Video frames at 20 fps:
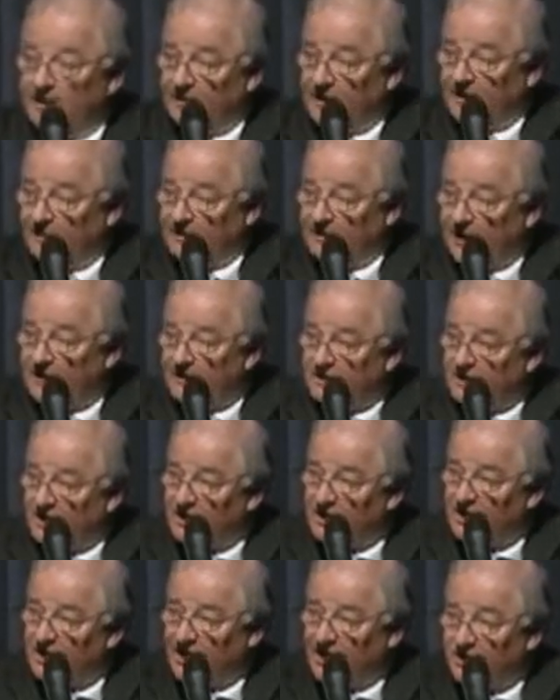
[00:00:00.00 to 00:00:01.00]
They placed an
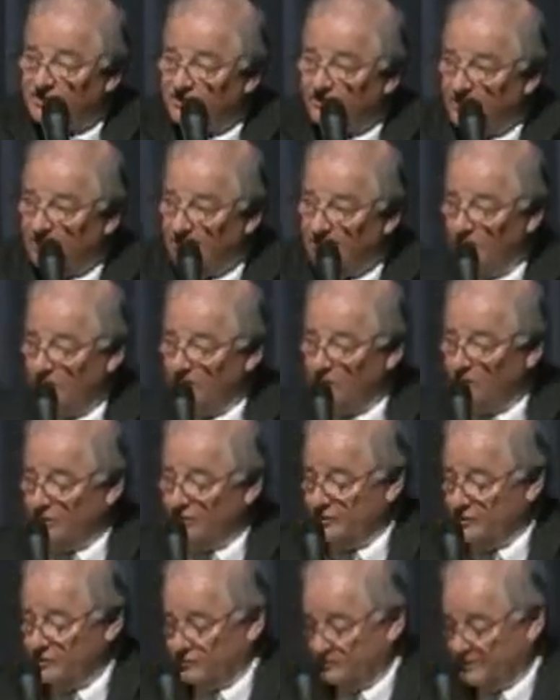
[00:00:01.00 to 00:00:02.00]
announcement in local
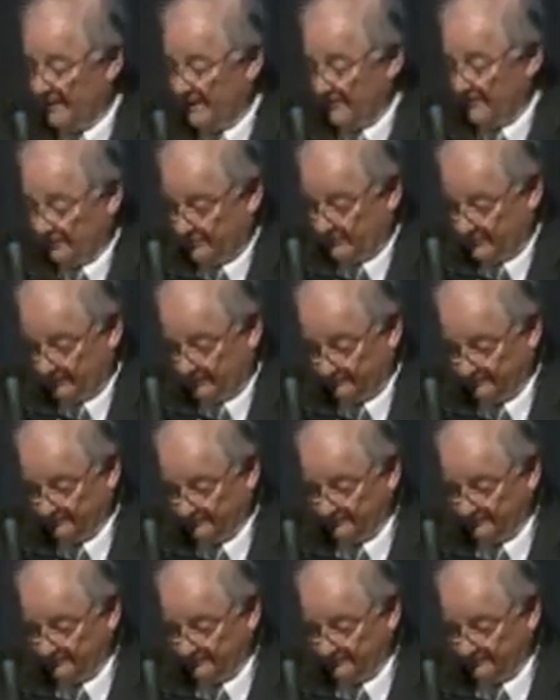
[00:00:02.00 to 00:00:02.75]
newspapers.